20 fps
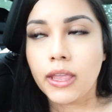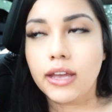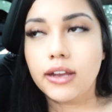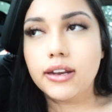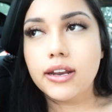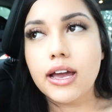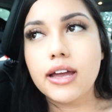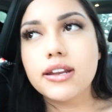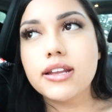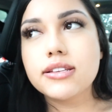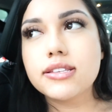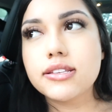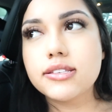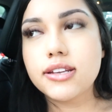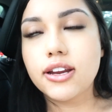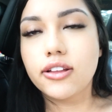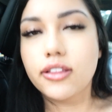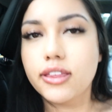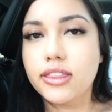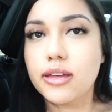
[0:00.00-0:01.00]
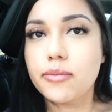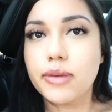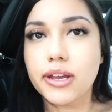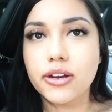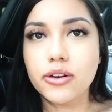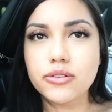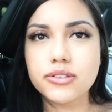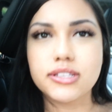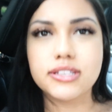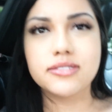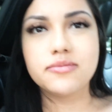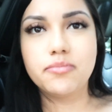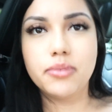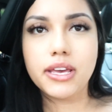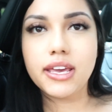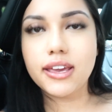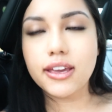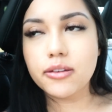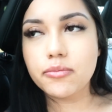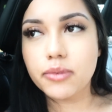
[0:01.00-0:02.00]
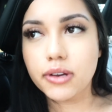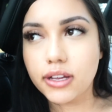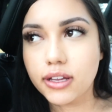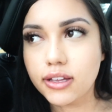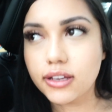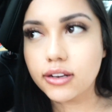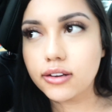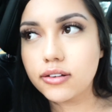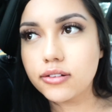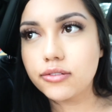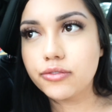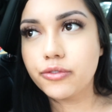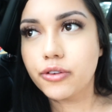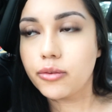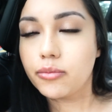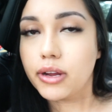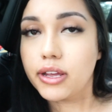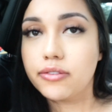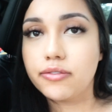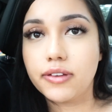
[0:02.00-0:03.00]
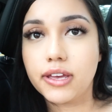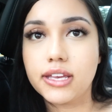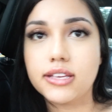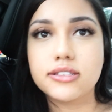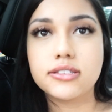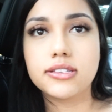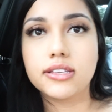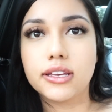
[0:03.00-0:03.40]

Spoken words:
Not necessarily that my nose is big, but for my face,